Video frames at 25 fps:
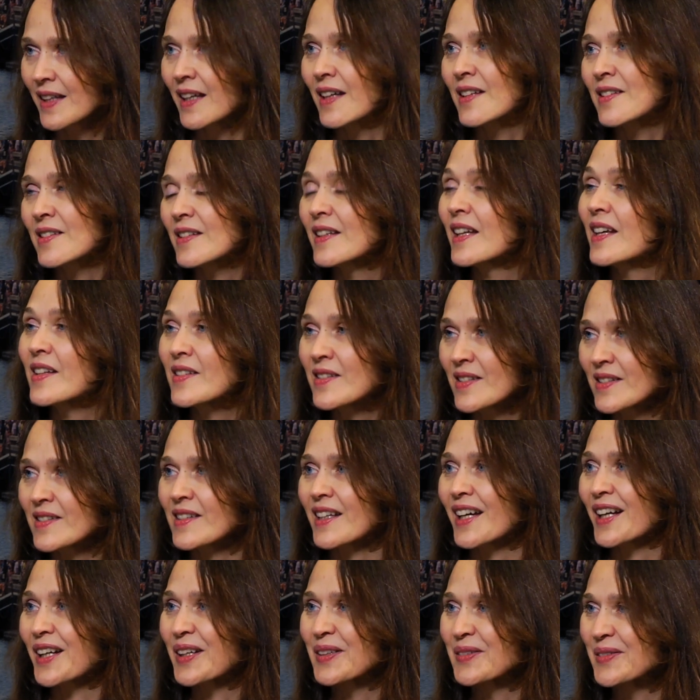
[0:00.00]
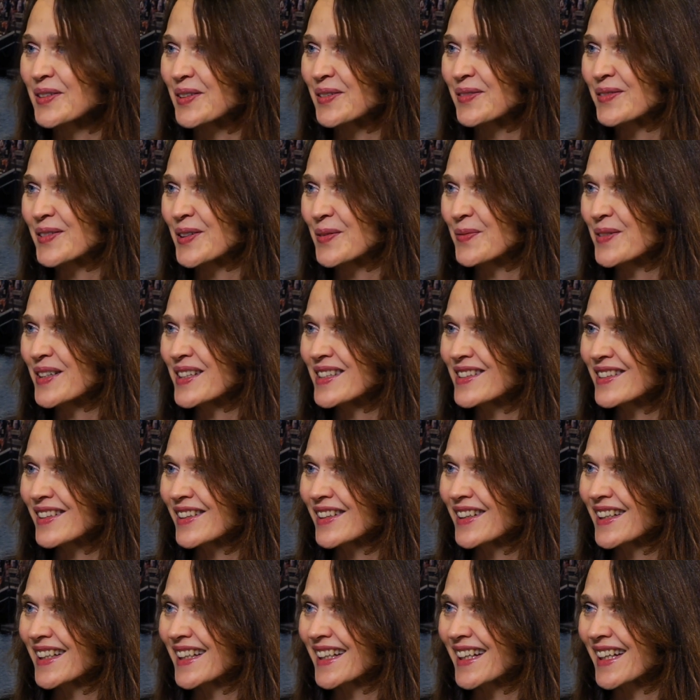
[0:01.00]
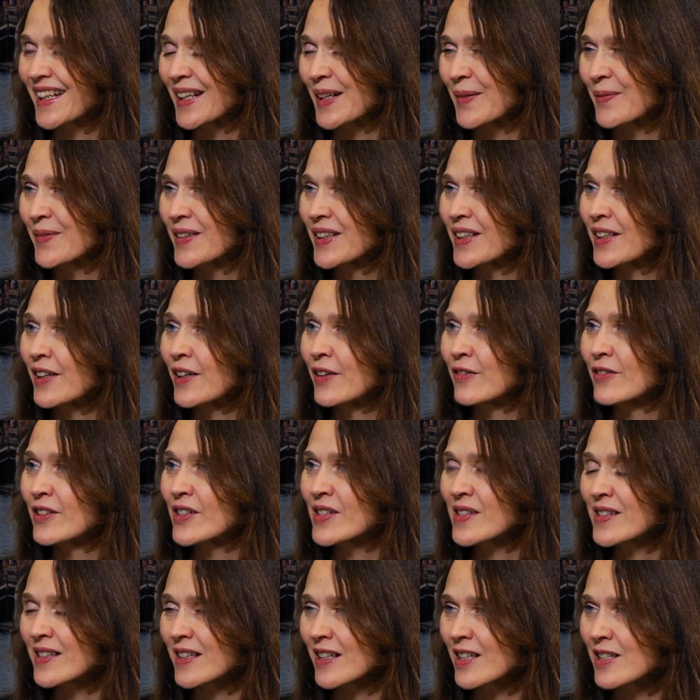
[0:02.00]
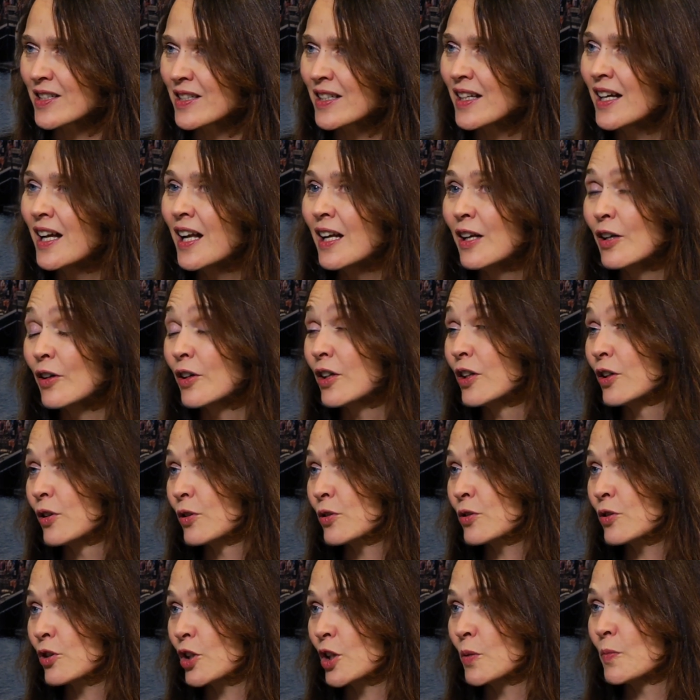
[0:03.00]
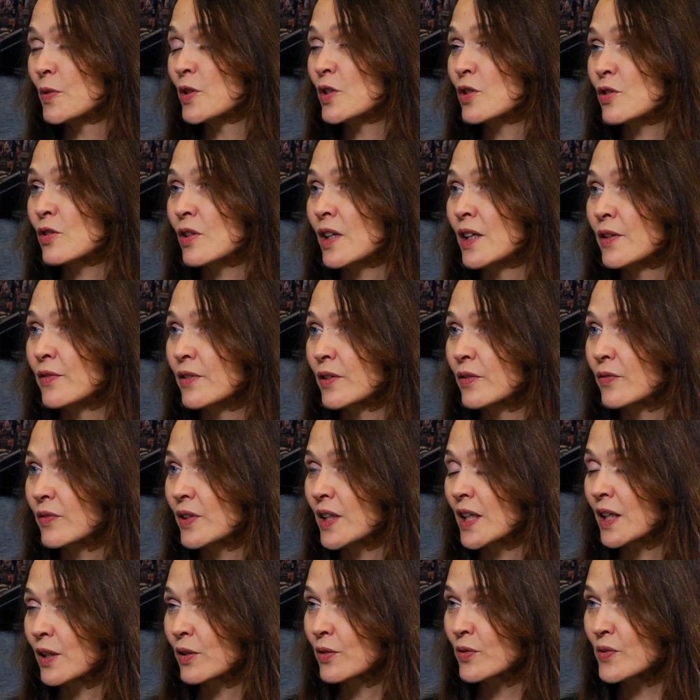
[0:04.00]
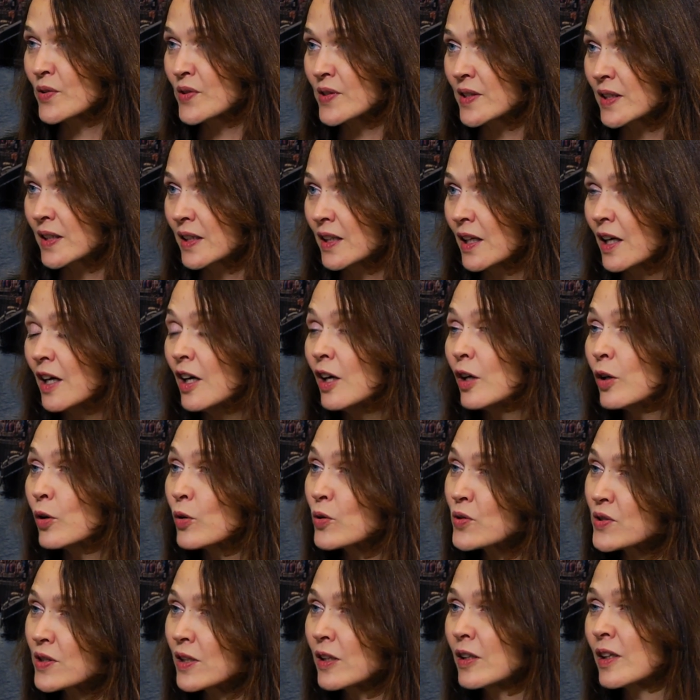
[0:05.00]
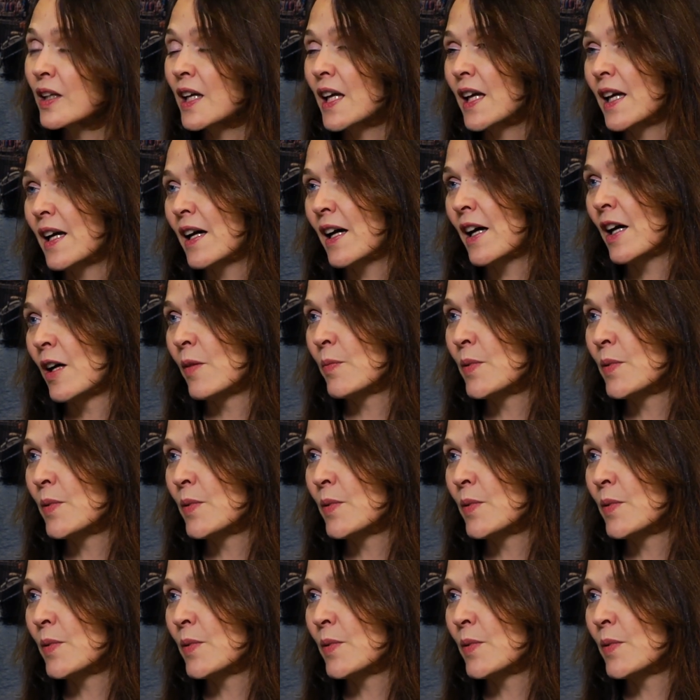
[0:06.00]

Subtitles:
Yes, and that's exactly what we've been doing in our research, looking at autonomous driving vehicles and also looking at how